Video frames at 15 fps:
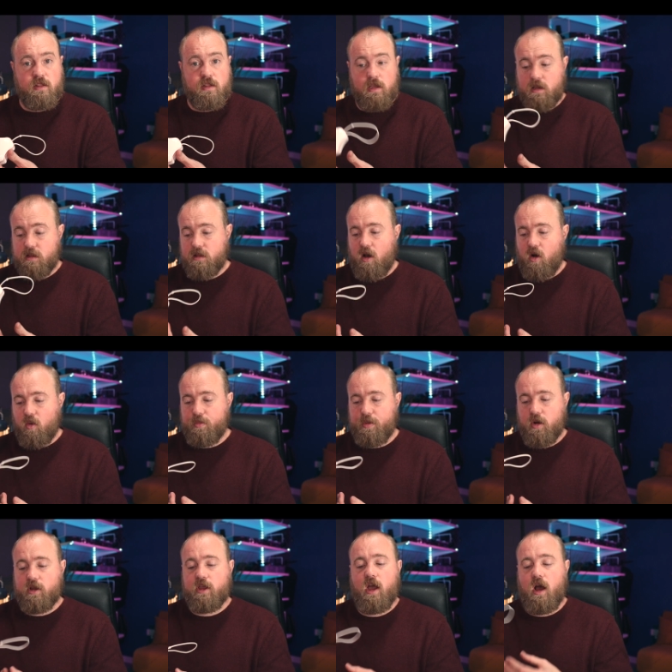the whole
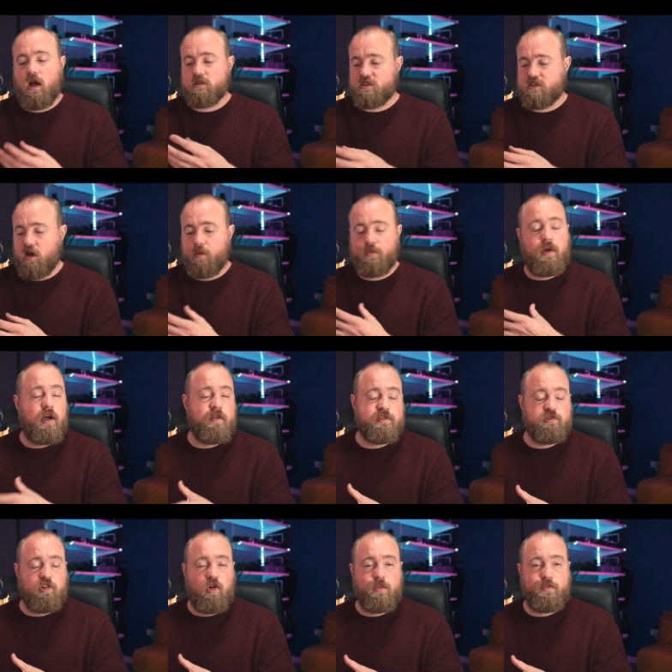puck on top of a
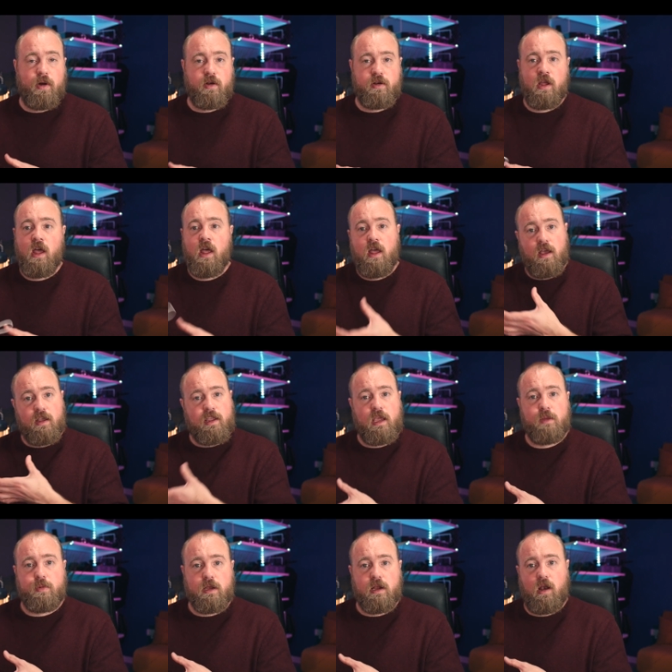tripod and
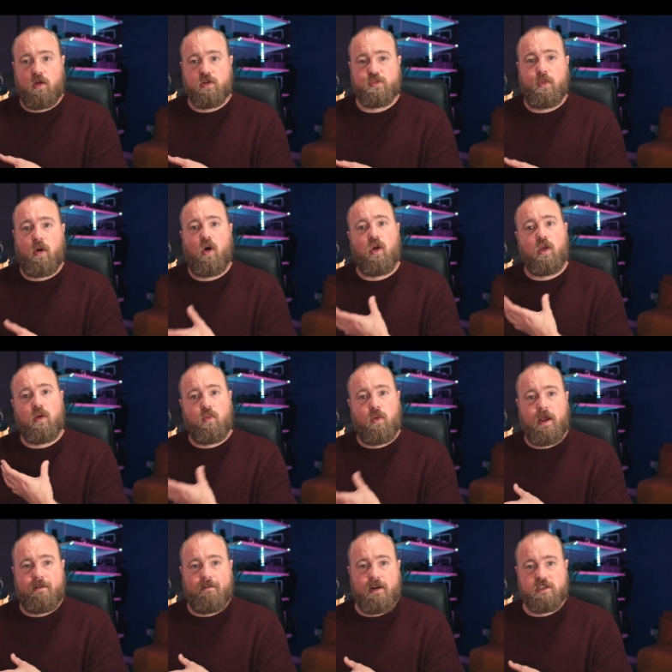keep it close by
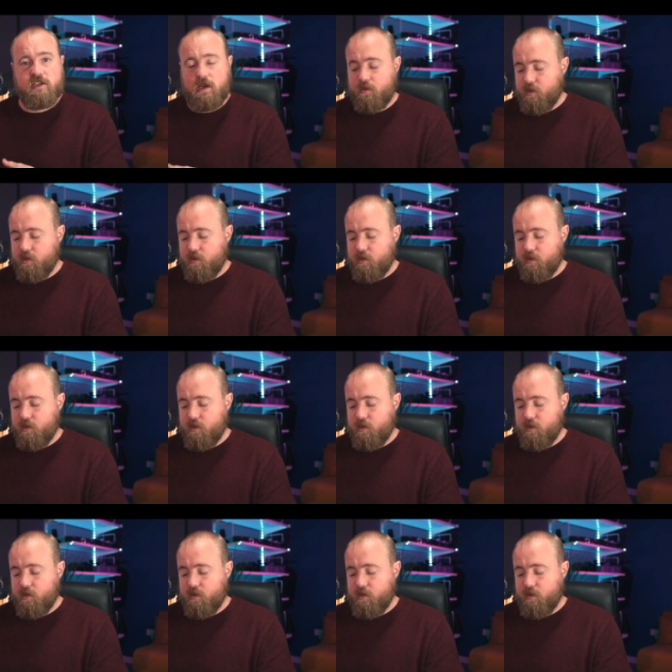where you're actually